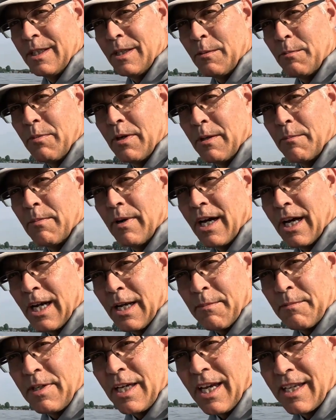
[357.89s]
and pin
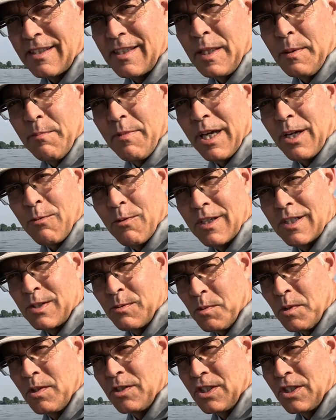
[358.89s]
bottom. Yes, the big ones will